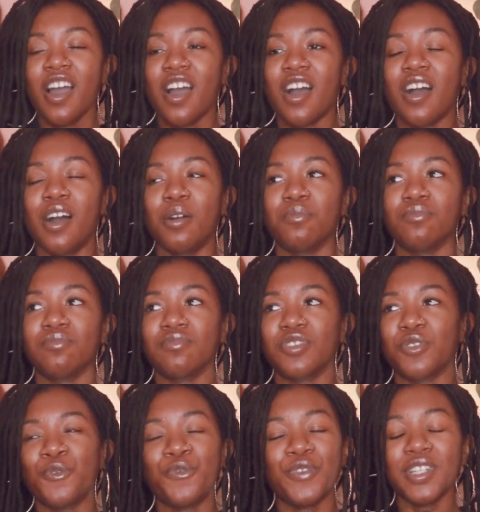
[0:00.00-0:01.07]

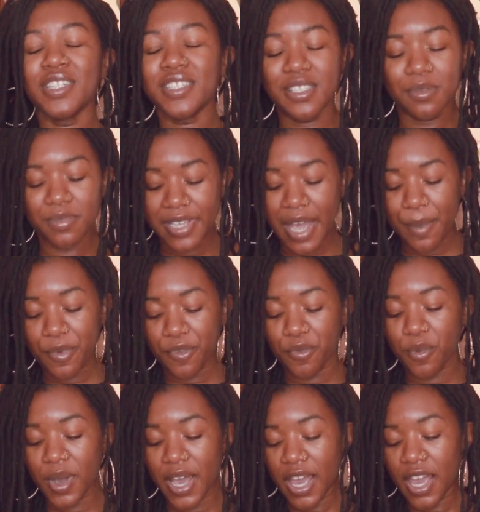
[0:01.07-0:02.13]
You feel in some type of
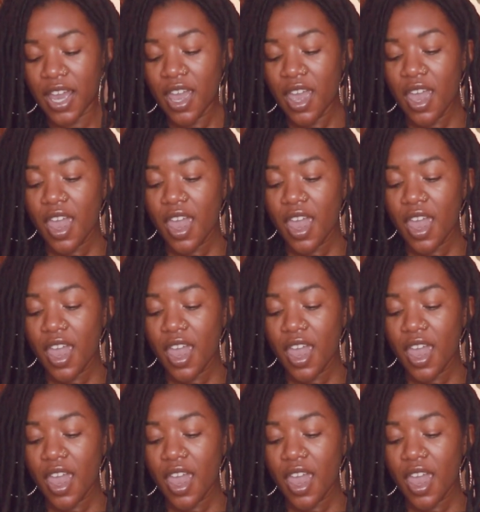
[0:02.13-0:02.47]
way.